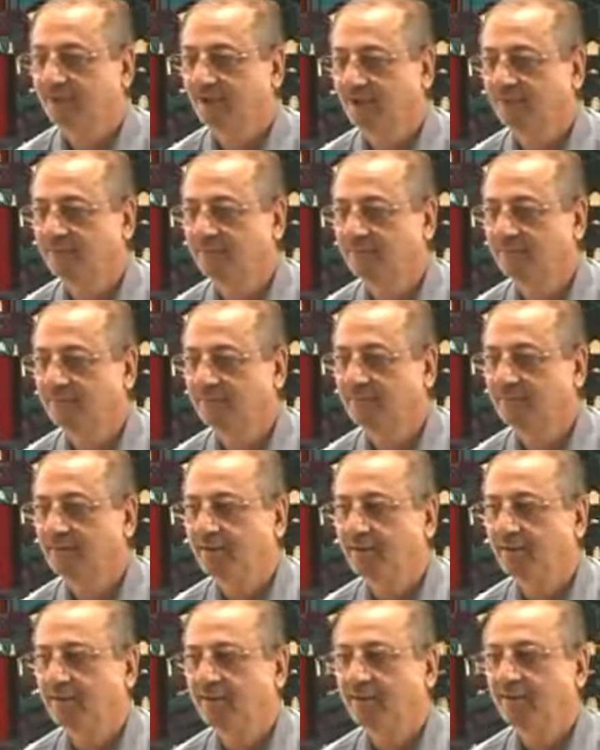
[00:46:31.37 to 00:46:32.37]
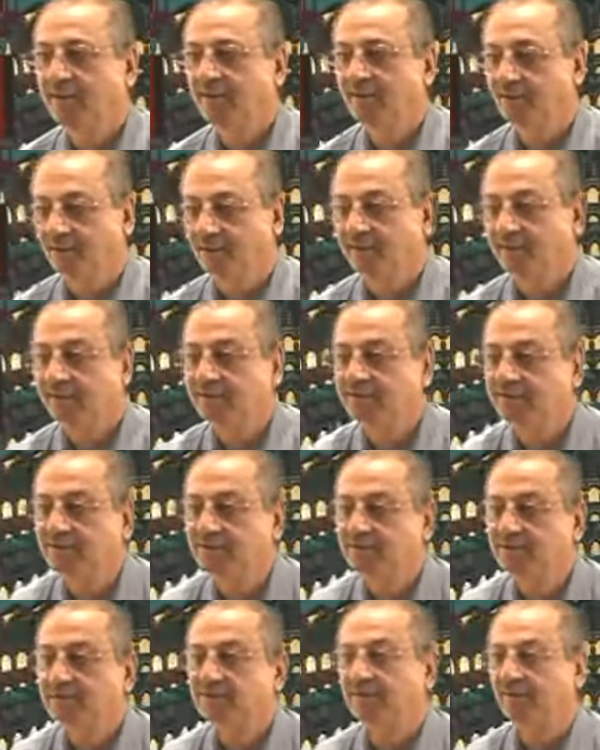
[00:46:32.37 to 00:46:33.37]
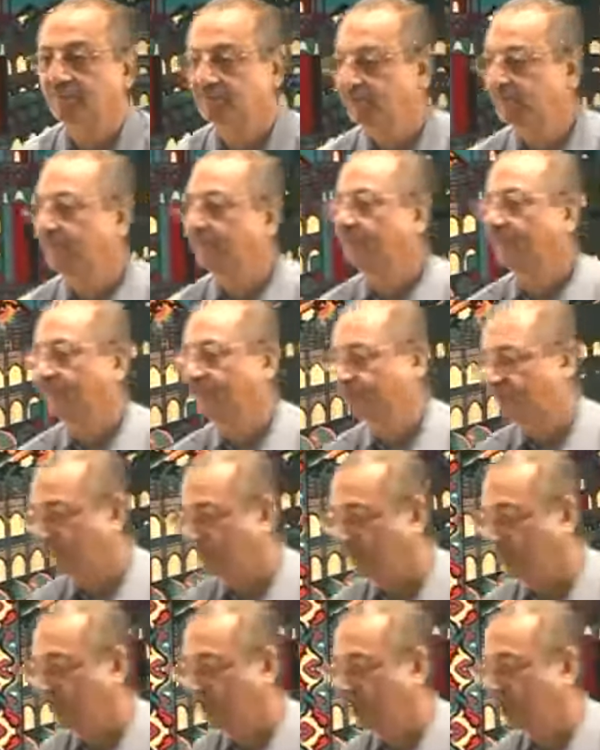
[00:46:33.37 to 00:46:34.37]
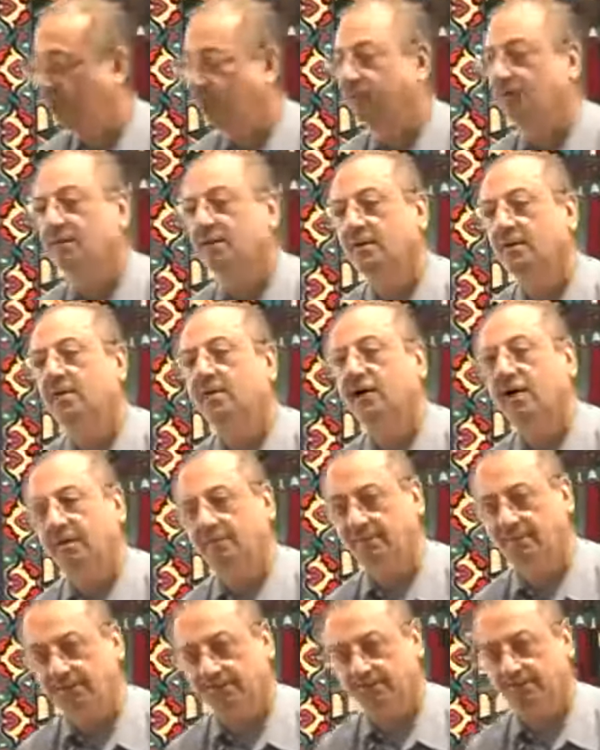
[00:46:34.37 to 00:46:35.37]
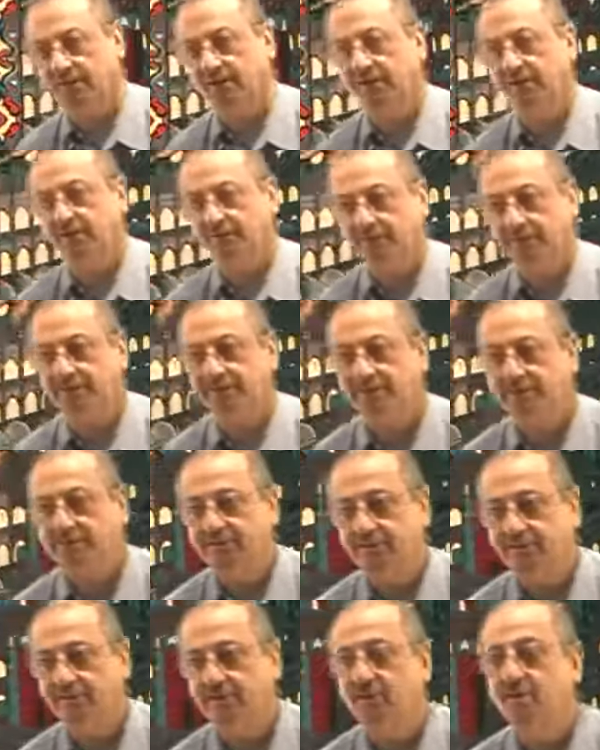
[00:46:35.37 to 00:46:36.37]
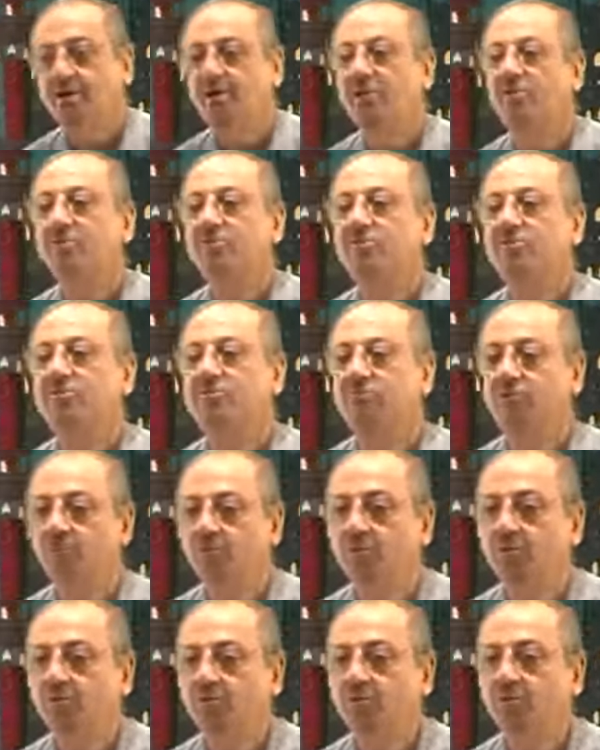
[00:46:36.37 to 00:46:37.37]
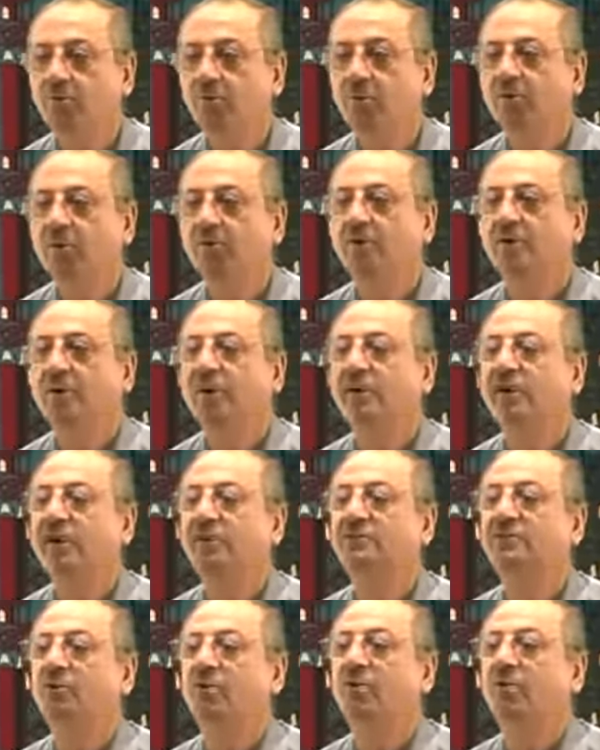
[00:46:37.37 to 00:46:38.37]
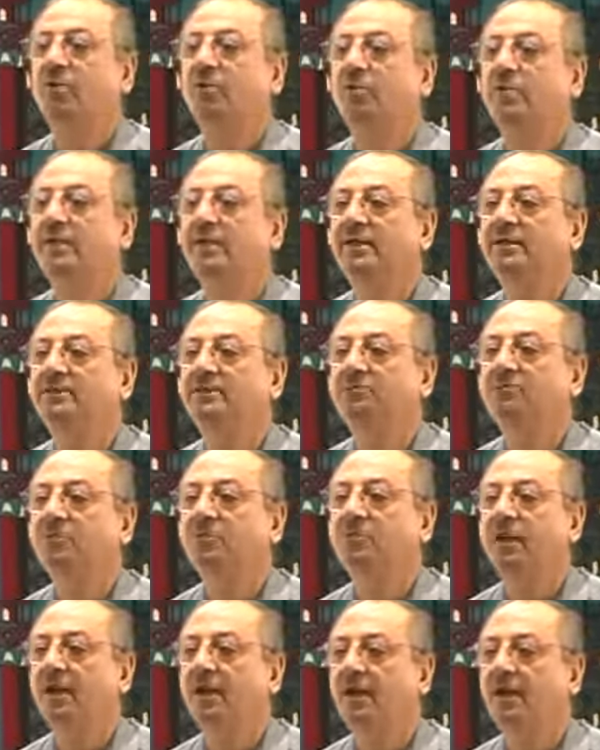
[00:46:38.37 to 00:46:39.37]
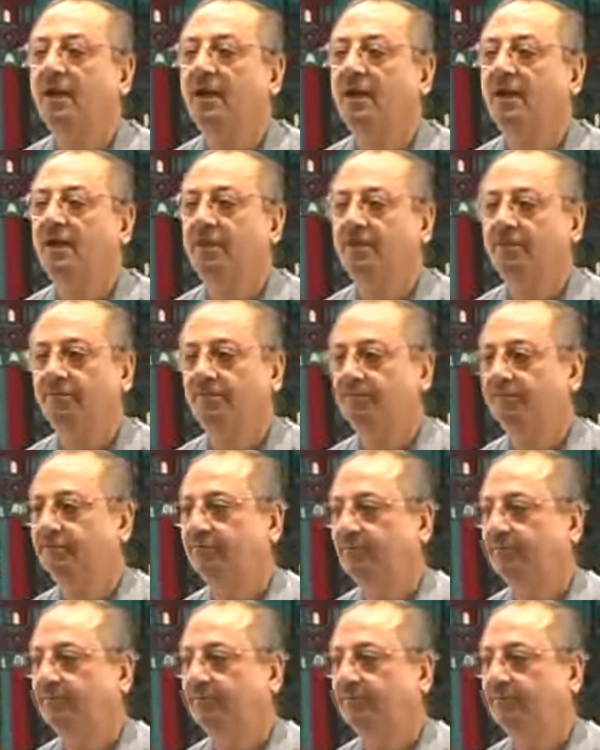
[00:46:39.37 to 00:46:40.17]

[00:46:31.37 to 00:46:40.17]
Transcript: Are you with me? Now this is something that tomorrow I will explain to you in detail. Zu is always Mudaf.